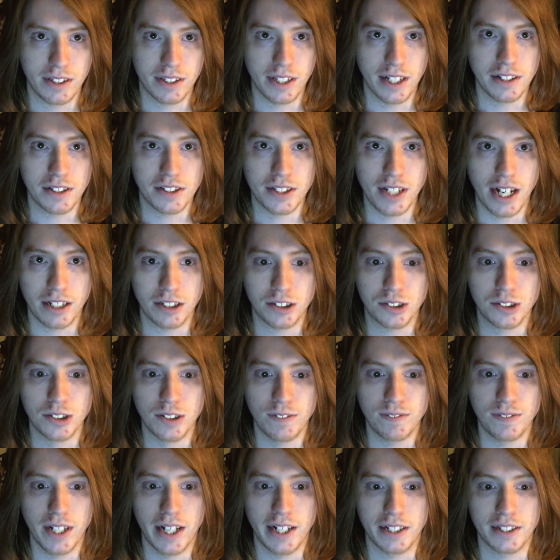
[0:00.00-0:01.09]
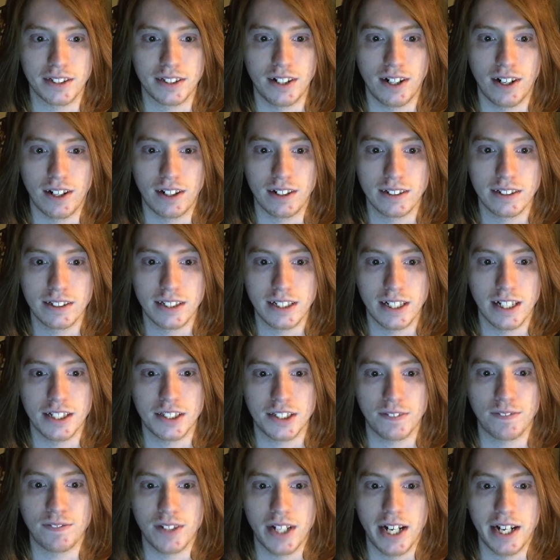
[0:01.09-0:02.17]
then it's not a true flying car. It's
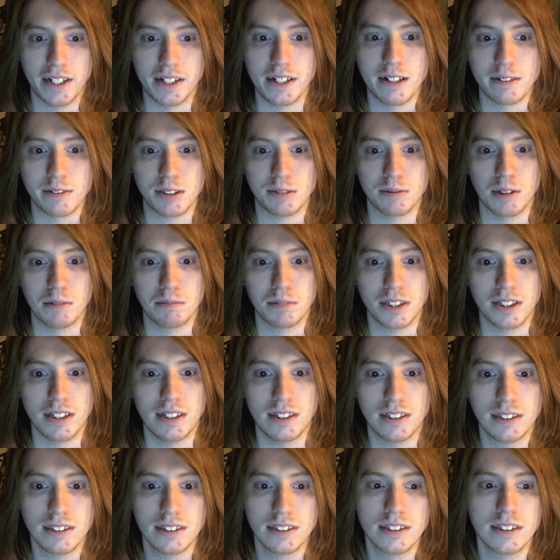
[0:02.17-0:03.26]
a flying hipstermobile.